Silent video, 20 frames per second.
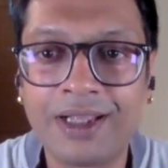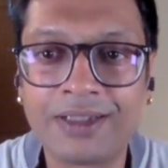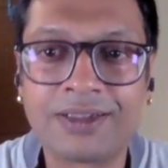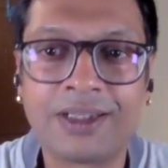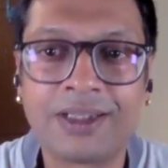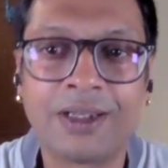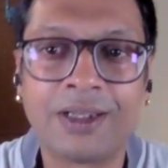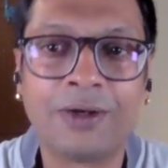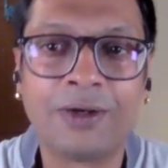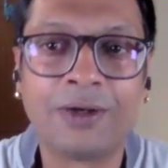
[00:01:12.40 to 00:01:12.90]

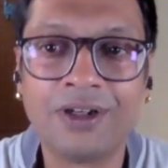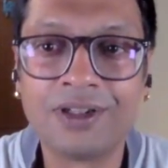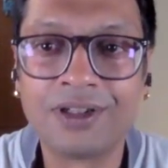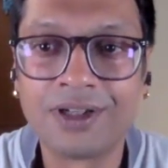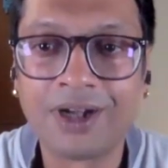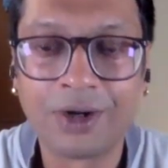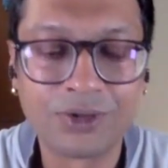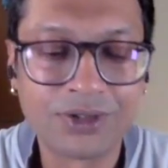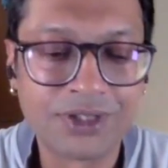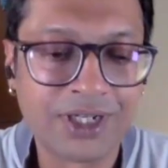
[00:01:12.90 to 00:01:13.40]
SL World
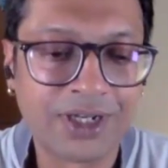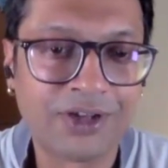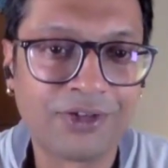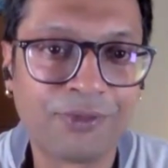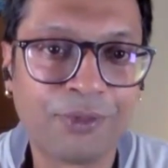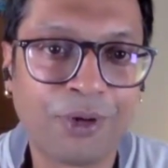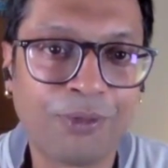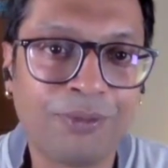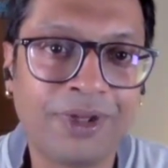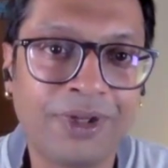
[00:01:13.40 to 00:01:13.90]
outside
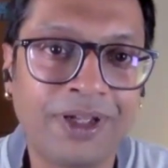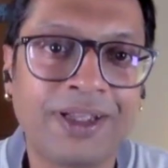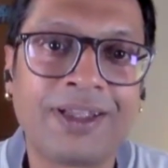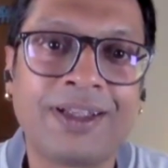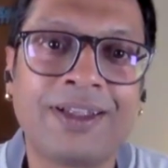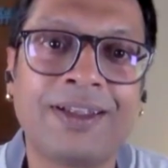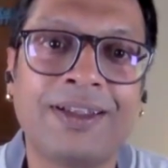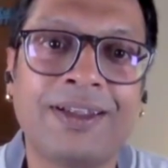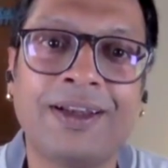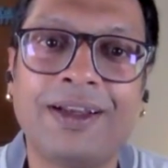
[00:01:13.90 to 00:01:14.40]
of Bombay,
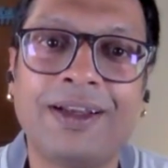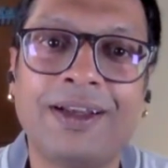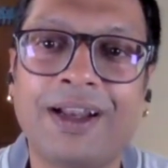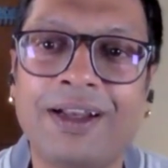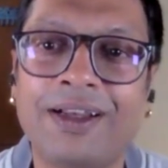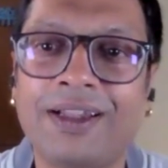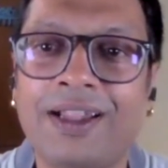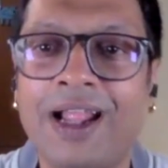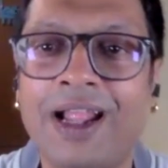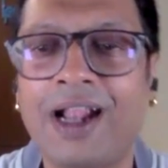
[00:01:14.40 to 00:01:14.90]
right?
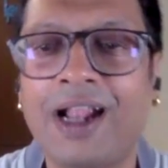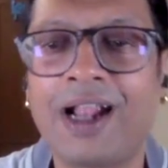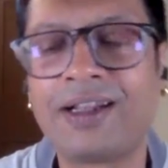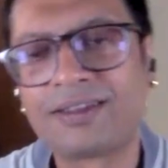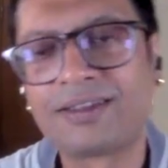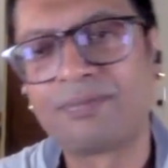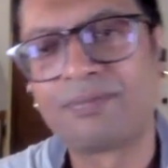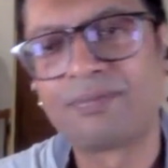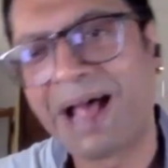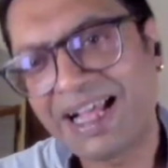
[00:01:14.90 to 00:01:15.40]
And they
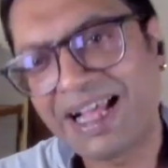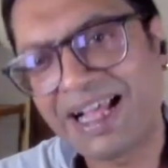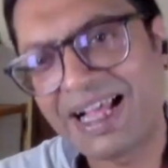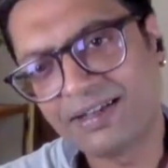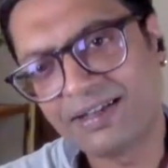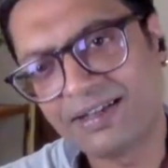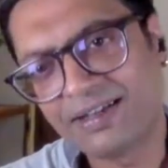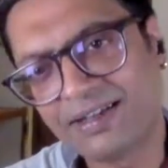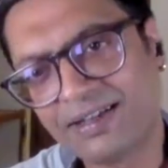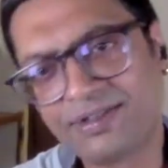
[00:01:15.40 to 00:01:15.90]
had this
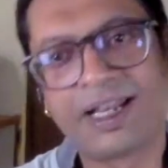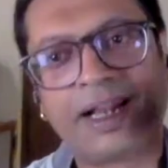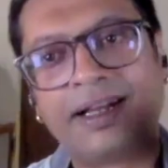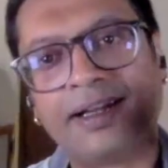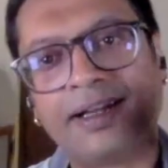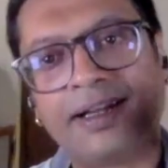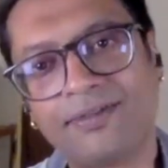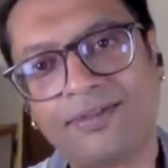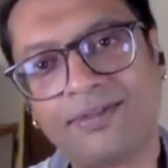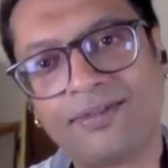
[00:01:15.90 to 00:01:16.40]
massive
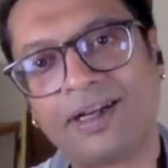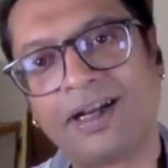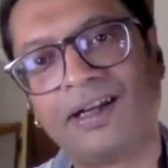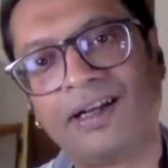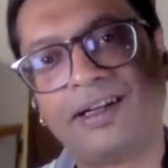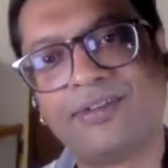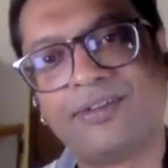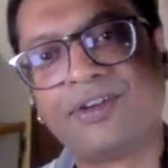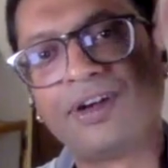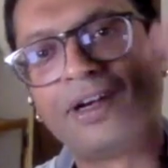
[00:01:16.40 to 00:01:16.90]
slide
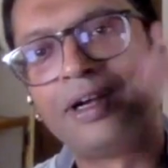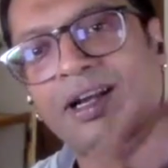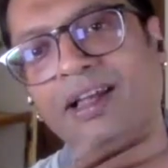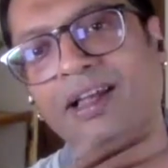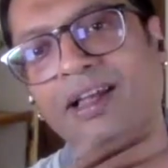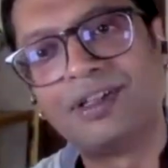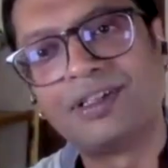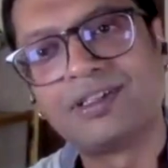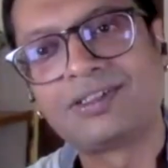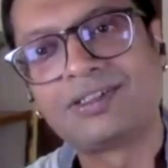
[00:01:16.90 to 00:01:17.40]
with at
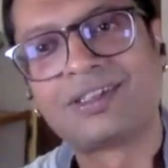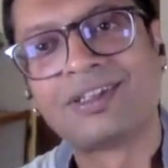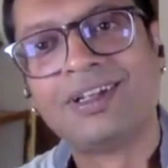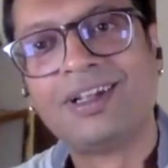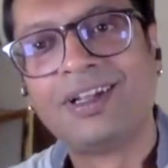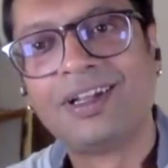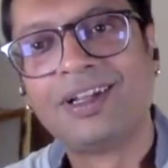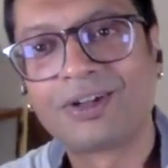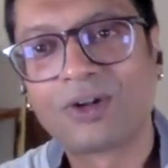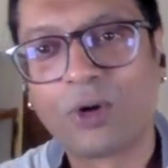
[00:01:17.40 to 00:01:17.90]
different
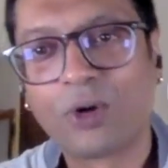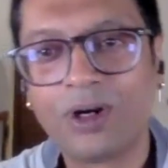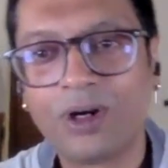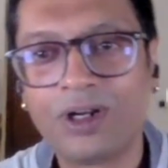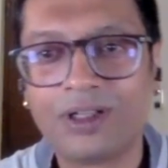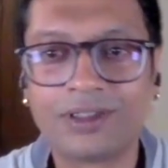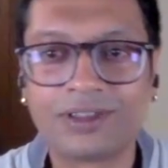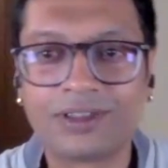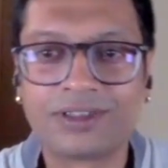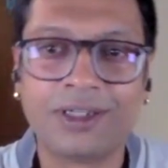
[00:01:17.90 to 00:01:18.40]
levels
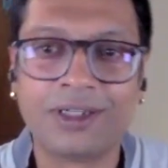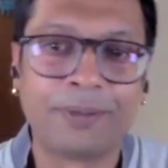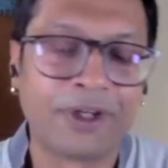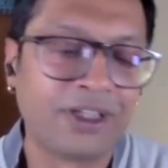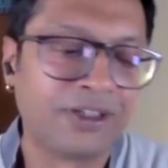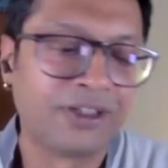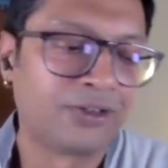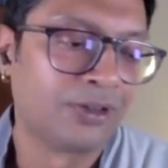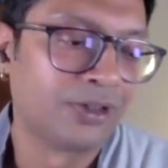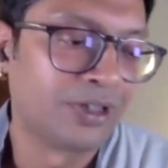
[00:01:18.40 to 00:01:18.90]
called a
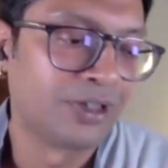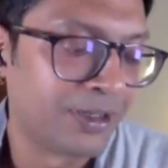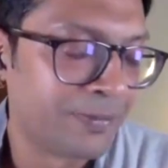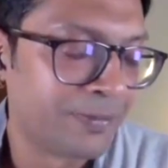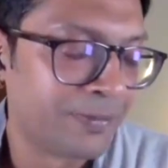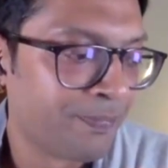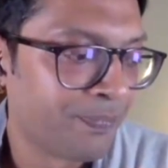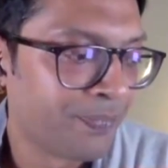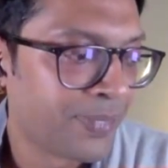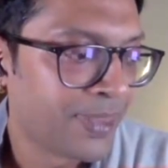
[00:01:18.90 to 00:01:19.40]
Slippery
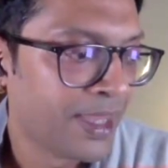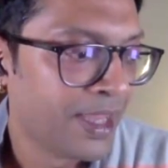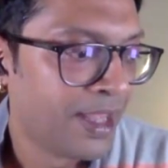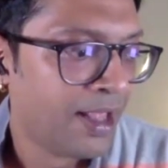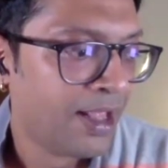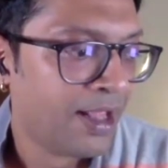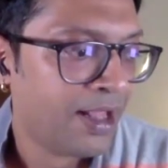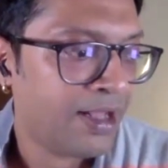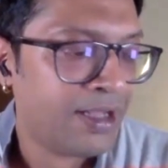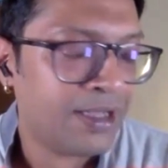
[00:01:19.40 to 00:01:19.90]
Sultan.
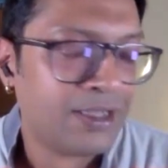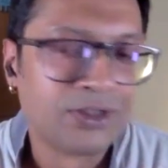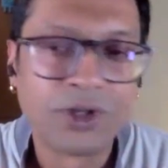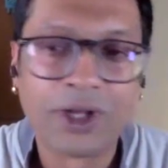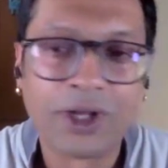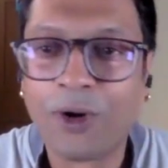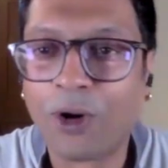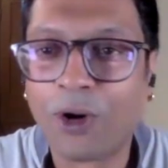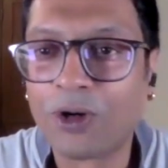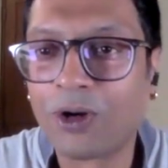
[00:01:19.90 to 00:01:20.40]

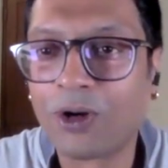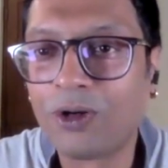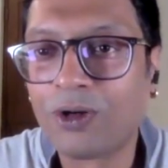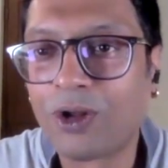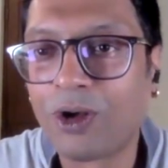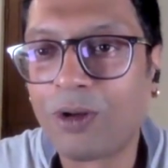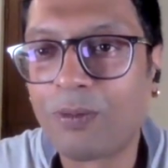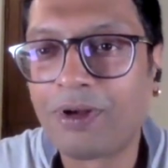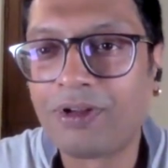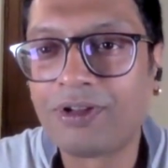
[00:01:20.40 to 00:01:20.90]
So I got
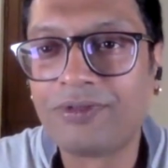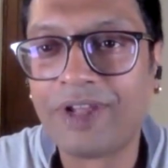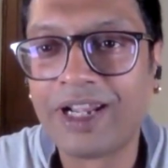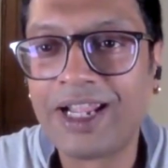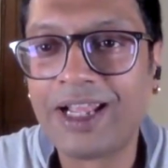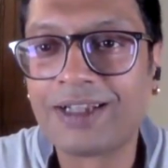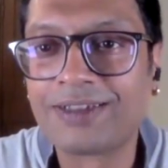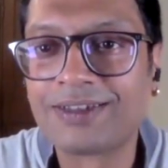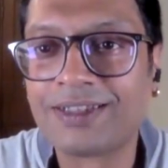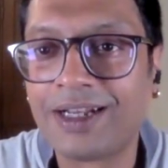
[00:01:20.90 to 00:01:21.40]
on top. I was
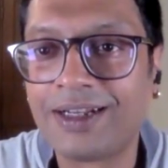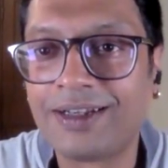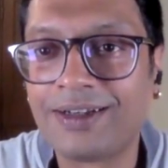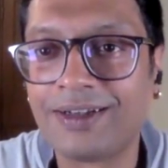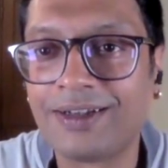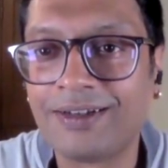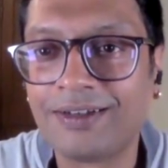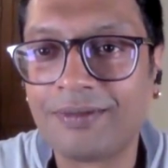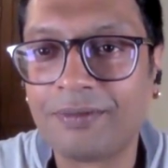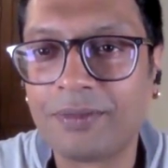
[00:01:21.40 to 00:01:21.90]
very
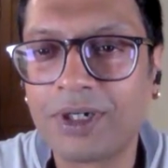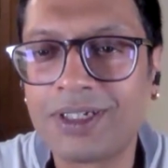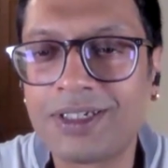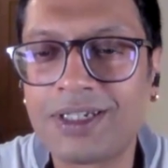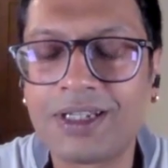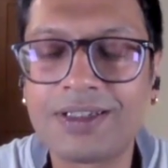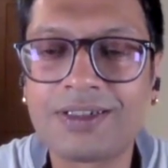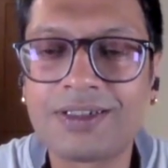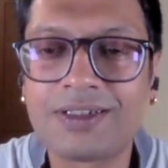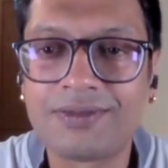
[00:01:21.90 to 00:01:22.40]
excited, but
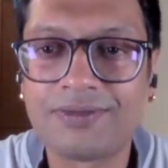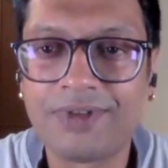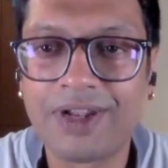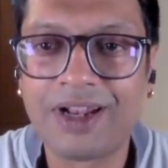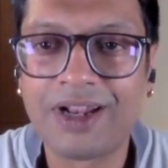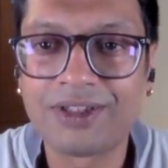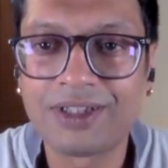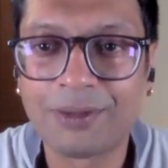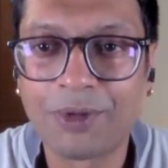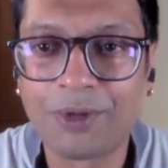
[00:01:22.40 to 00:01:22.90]
just
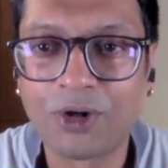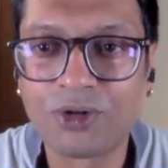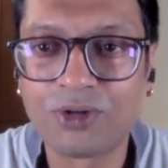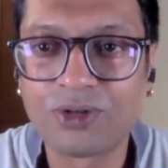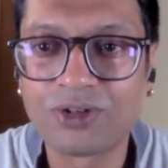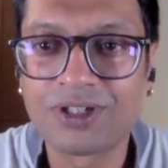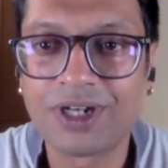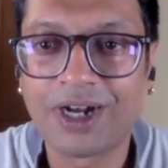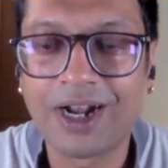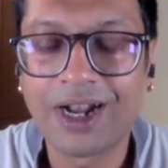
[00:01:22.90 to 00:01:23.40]
when I was about
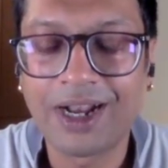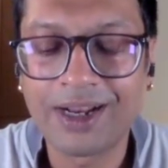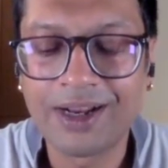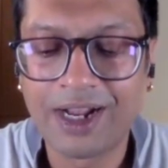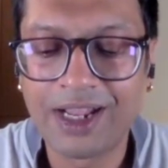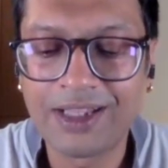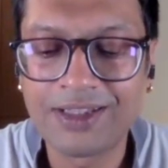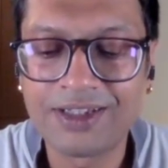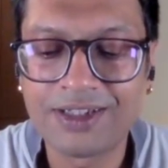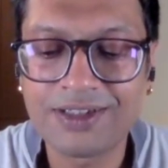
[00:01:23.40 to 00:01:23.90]
to start,
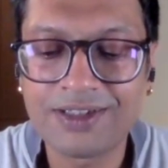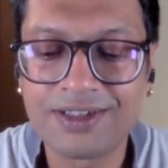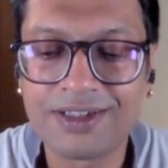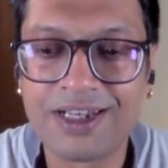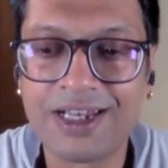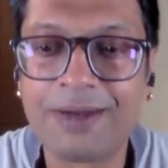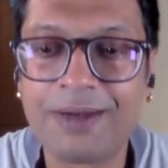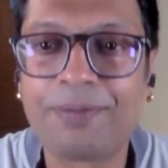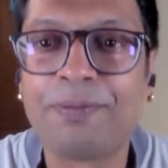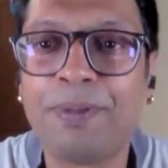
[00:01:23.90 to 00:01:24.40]
I
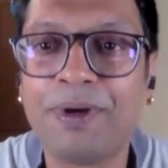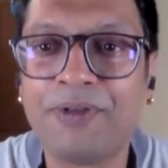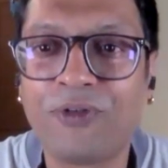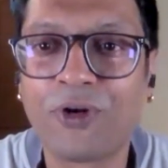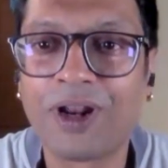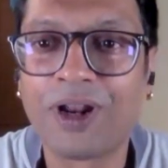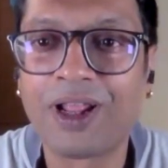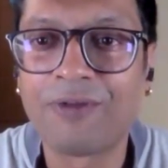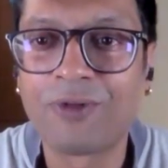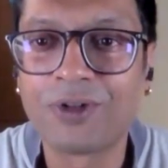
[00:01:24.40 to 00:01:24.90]
just slipped
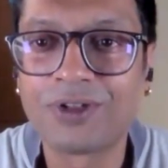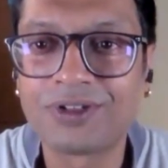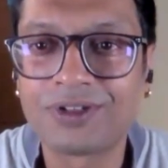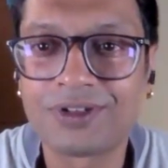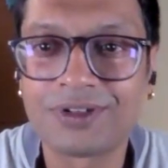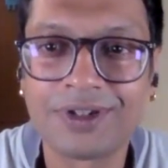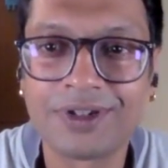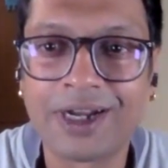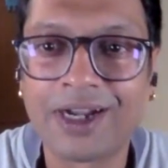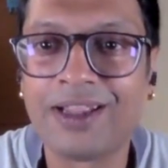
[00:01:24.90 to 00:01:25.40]
before I
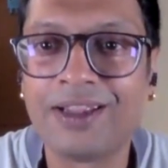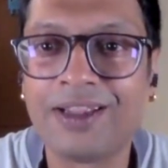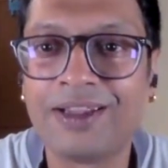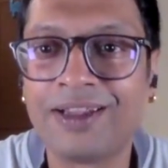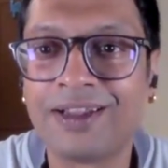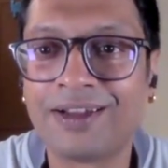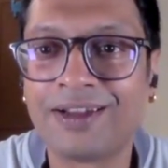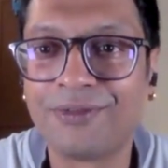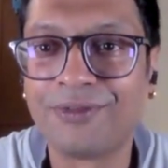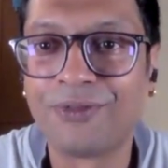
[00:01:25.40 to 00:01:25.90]
was
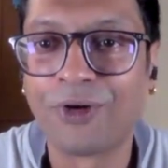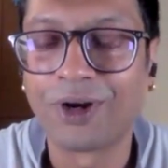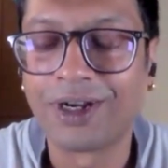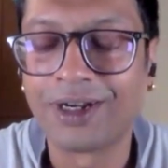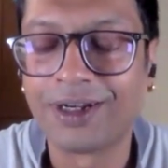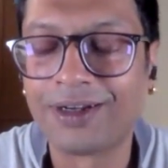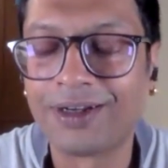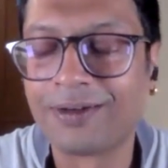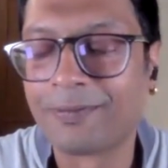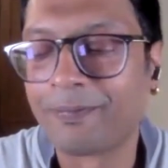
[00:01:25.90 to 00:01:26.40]
ready for
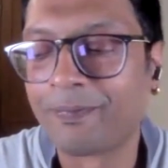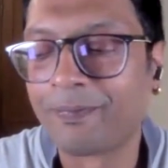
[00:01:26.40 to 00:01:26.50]
it.